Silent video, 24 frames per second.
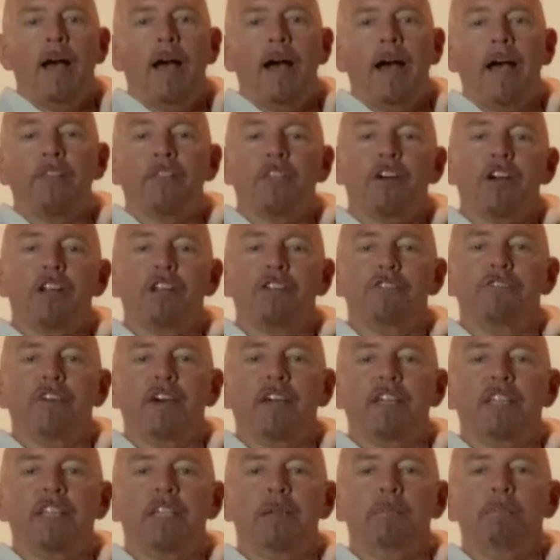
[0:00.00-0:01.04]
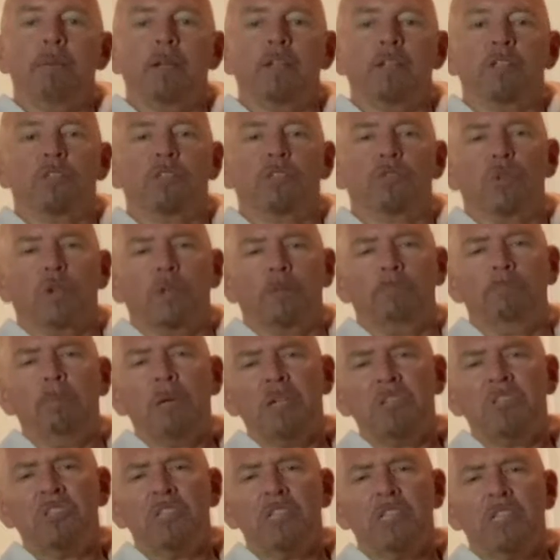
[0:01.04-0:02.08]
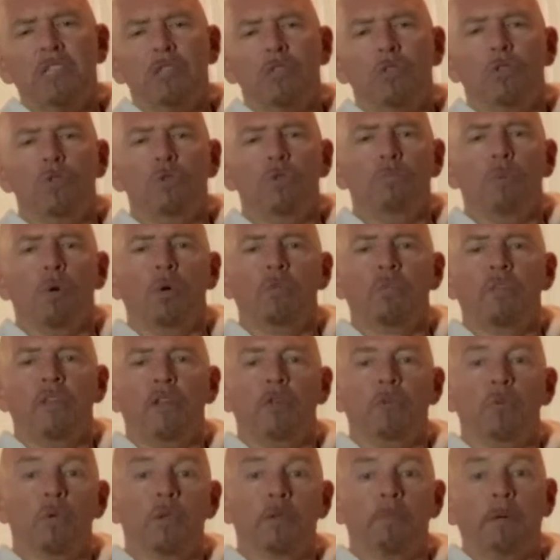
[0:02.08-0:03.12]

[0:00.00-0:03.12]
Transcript: I thought if I keep on a strict budget and do most of the work